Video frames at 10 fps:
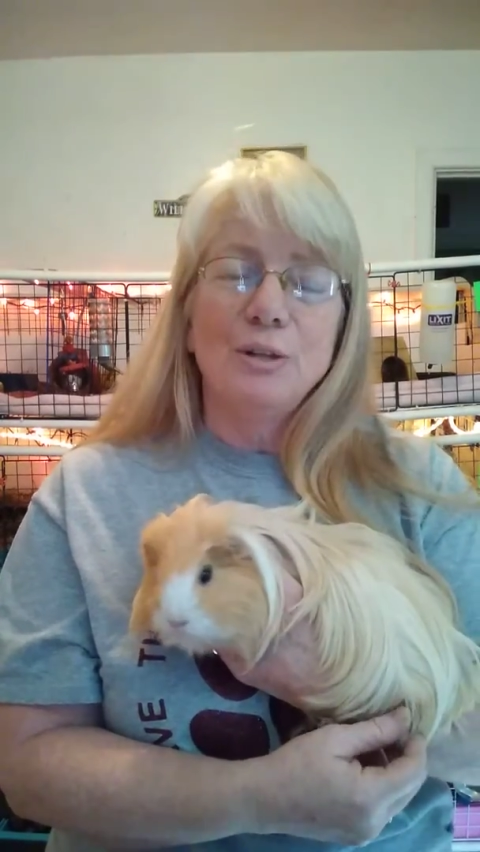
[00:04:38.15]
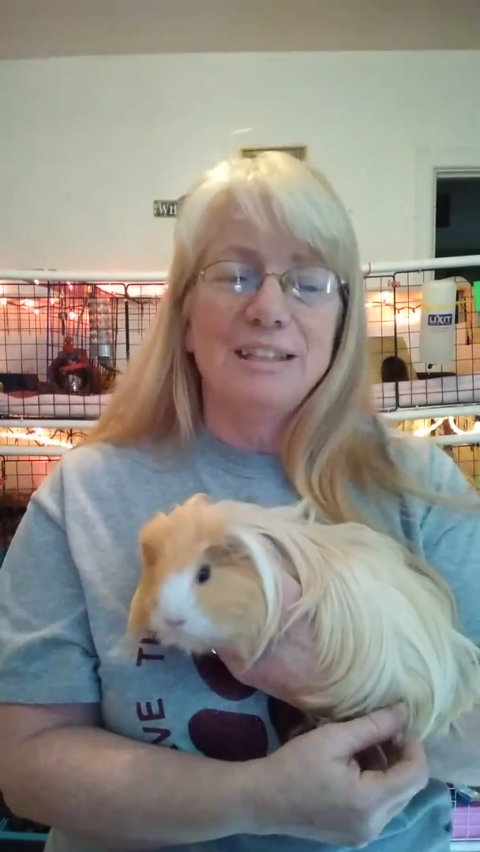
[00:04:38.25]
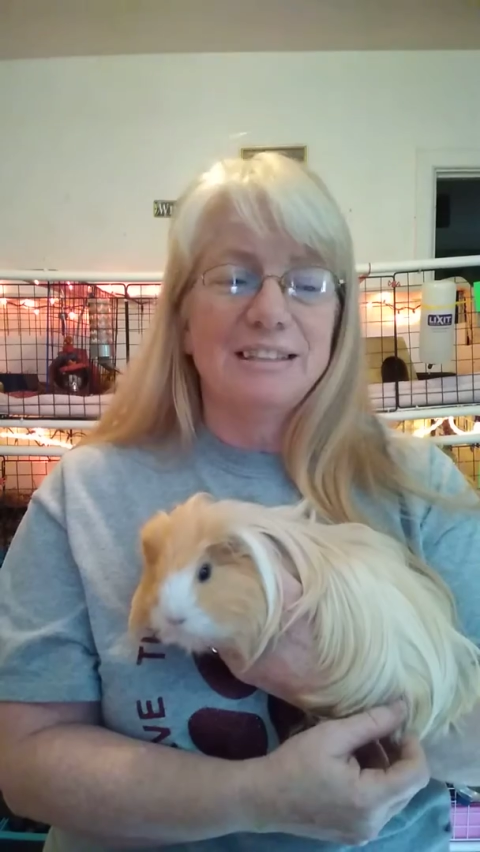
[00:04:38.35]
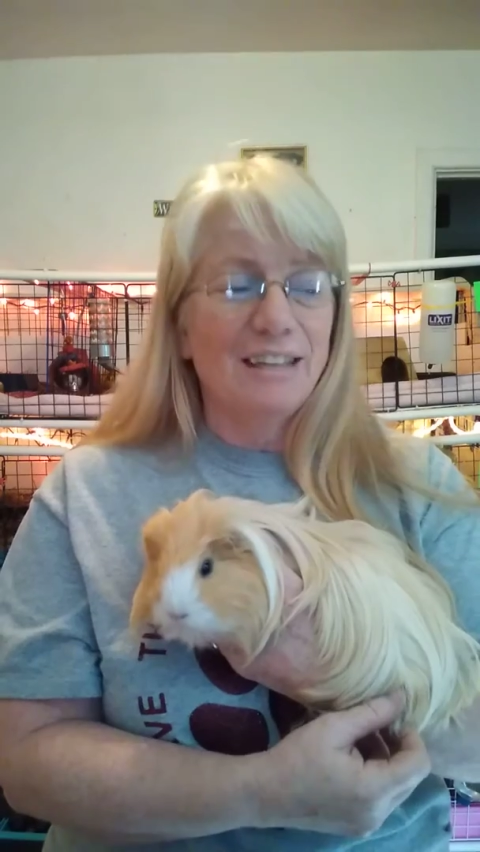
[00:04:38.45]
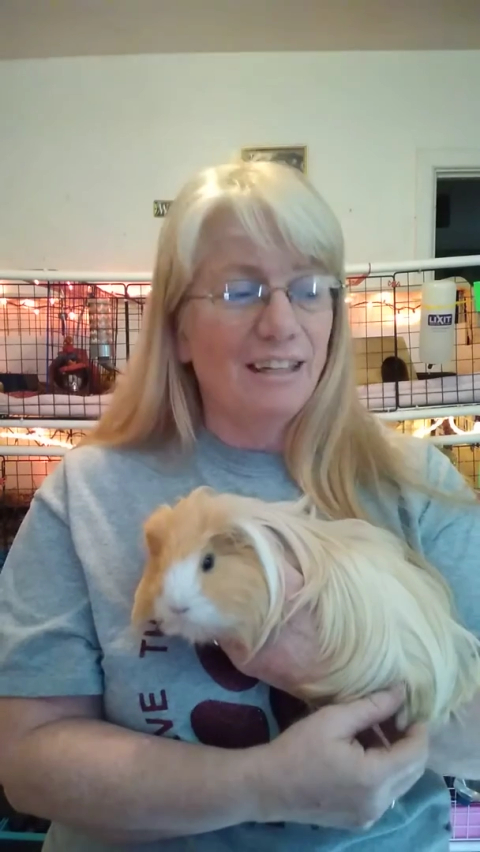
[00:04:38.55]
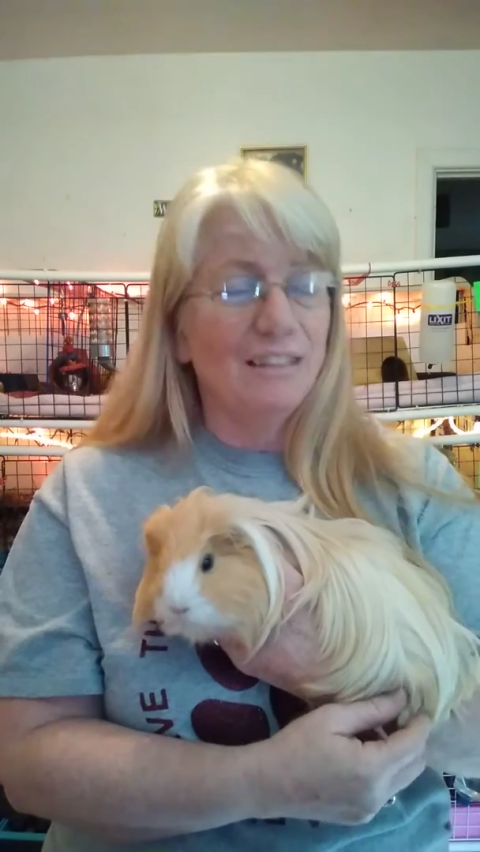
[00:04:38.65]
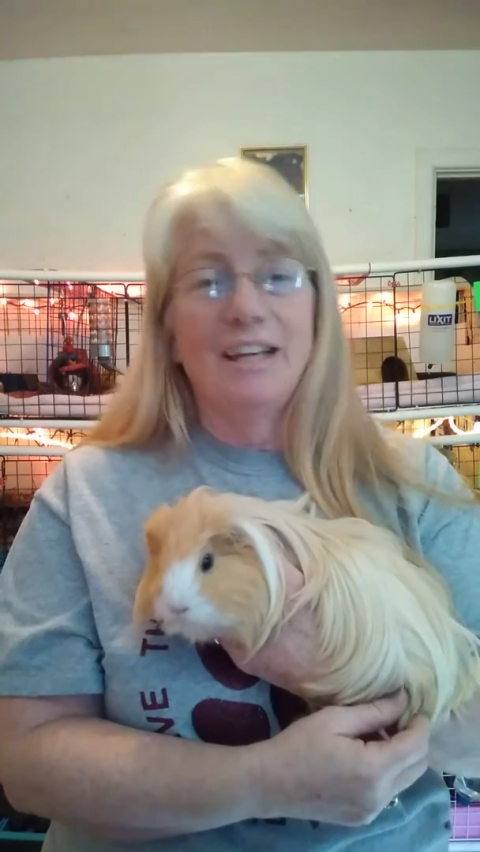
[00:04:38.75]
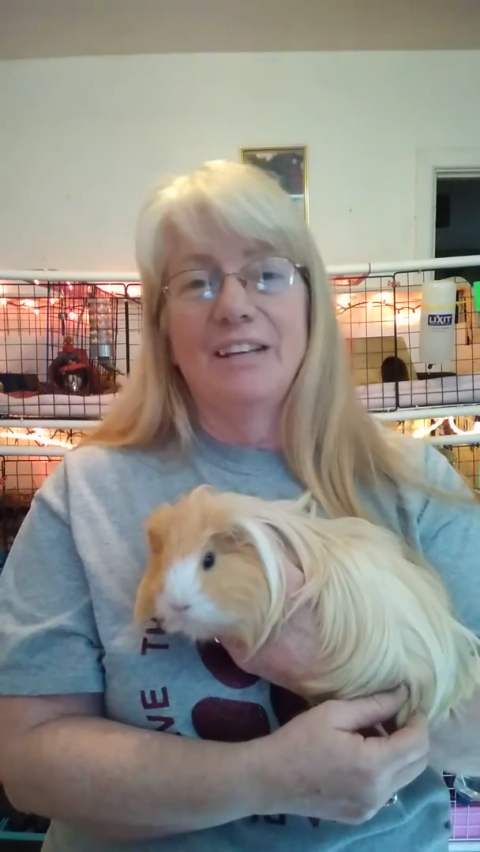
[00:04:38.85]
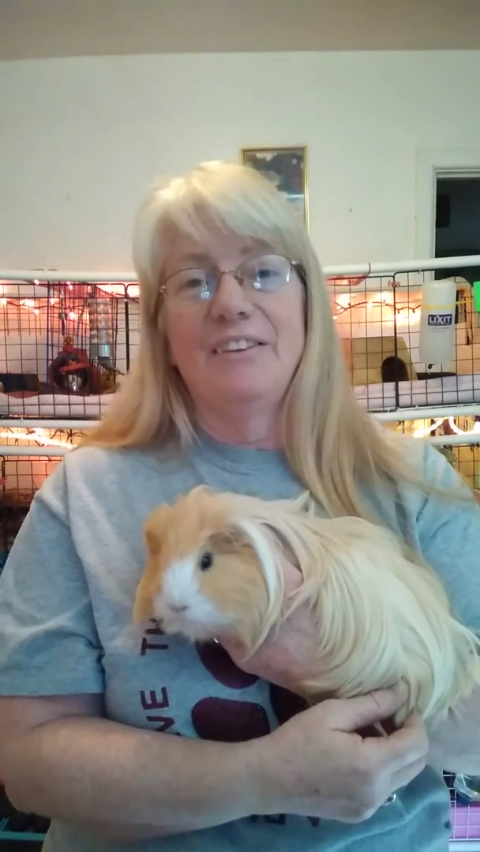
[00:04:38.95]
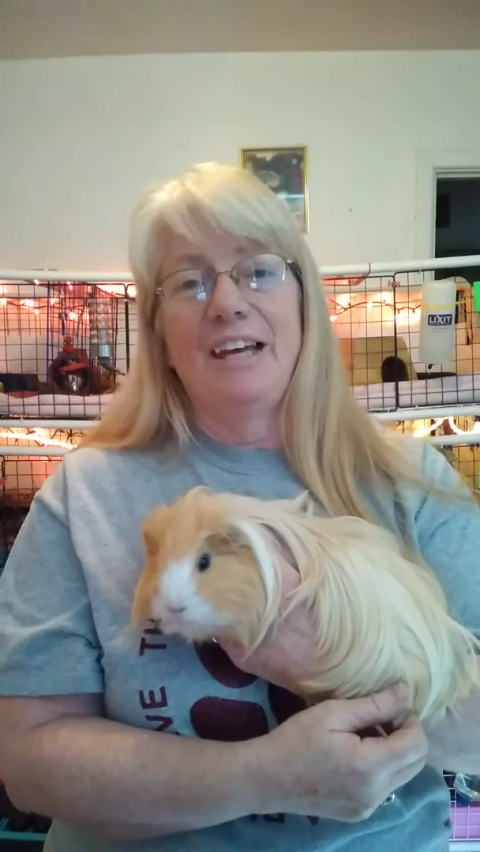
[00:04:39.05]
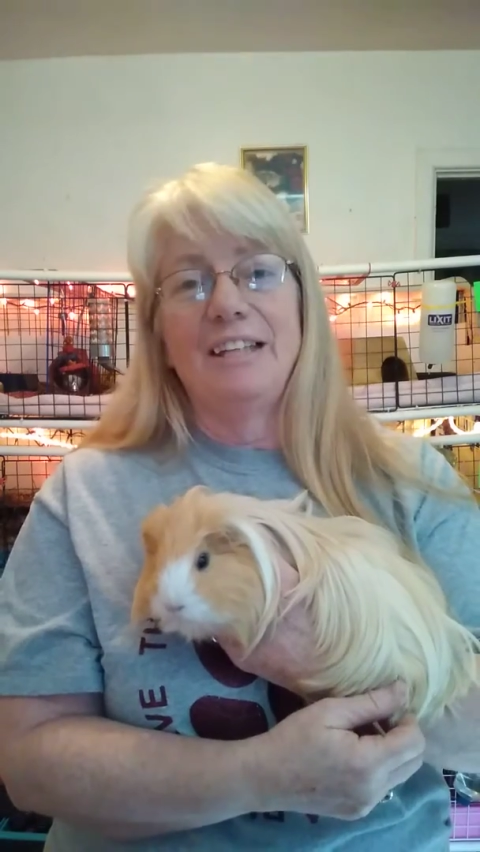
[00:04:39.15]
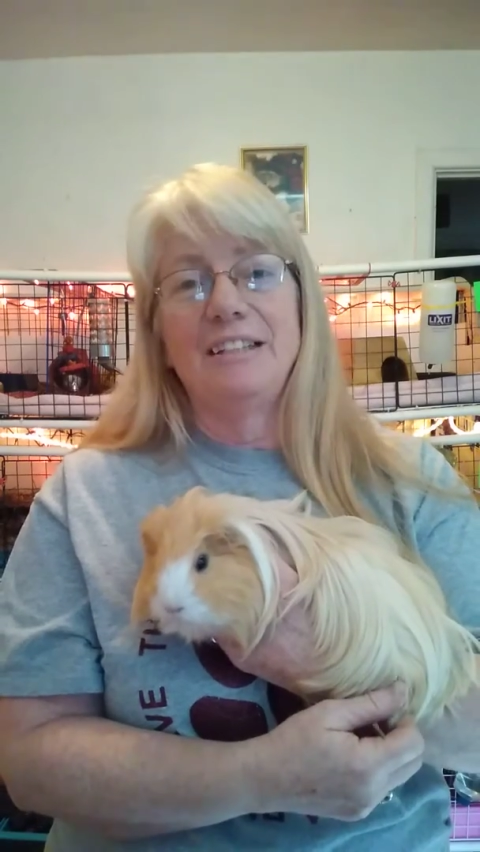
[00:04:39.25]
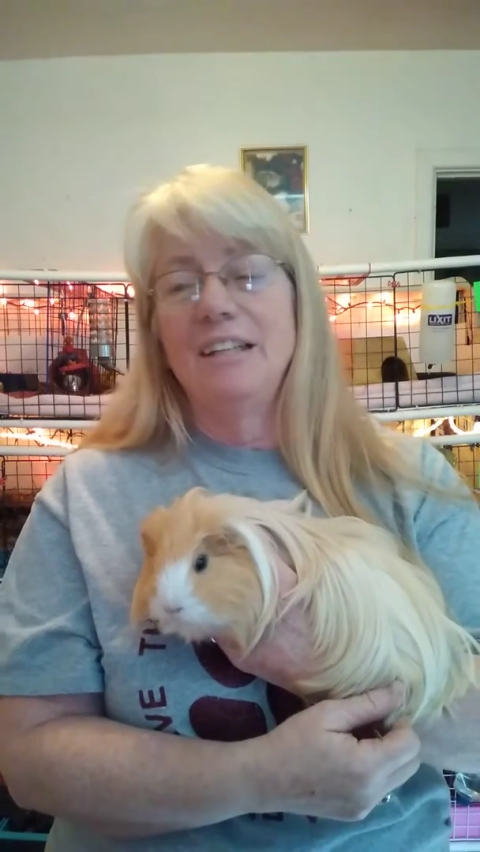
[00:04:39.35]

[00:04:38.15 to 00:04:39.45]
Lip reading: and it's kind of like that.